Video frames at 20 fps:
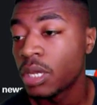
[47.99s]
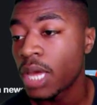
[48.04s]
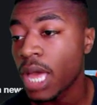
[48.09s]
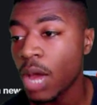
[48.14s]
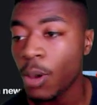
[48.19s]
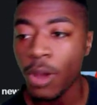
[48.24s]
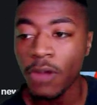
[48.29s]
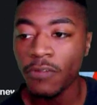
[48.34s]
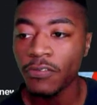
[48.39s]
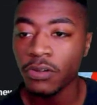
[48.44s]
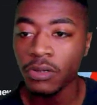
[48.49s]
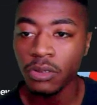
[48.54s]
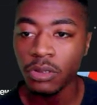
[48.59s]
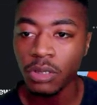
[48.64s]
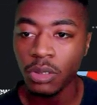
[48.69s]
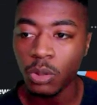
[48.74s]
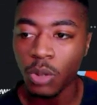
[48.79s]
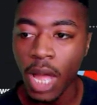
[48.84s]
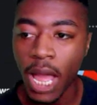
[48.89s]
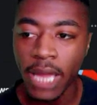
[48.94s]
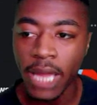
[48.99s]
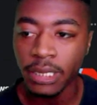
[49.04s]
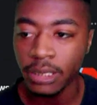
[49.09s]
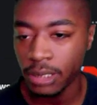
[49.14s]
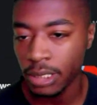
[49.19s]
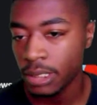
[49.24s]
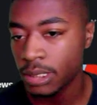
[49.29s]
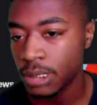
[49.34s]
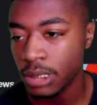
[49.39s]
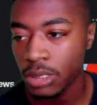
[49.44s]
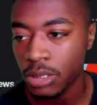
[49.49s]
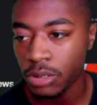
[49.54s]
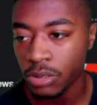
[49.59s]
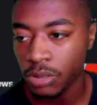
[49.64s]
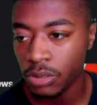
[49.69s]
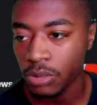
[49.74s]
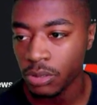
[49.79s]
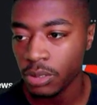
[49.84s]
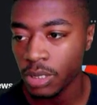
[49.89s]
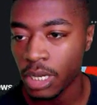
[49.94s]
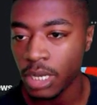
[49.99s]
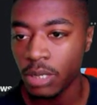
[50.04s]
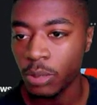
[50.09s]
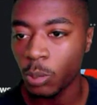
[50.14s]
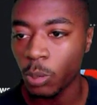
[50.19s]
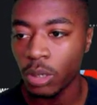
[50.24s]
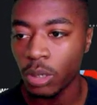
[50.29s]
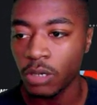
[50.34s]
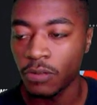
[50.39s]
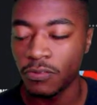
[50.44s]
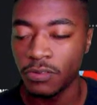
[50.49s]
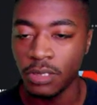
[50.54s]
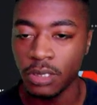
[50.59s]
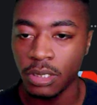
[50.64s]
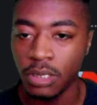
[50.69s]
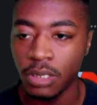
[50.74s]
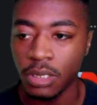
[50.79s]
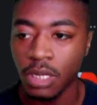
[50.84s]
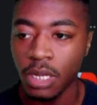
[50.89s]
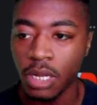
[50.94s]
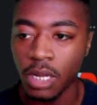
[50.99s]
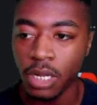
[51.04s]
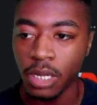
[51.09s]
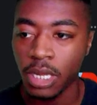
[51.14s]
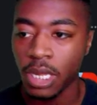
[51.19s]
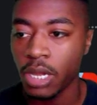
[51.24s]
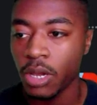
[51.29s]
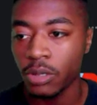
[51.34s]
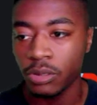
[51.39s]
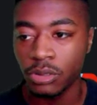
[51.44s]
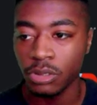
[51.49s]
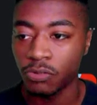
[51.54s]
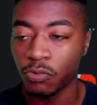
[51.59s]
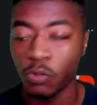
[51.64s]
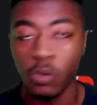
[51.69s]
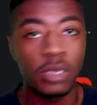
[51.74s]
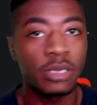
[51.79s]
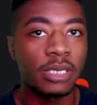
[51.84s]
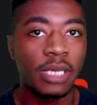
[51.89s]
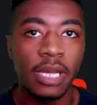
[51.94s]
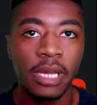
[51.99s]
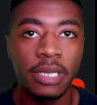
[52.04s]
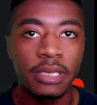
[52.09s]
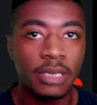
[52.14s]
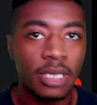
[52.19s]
However, I did see her in one of the character voice lines.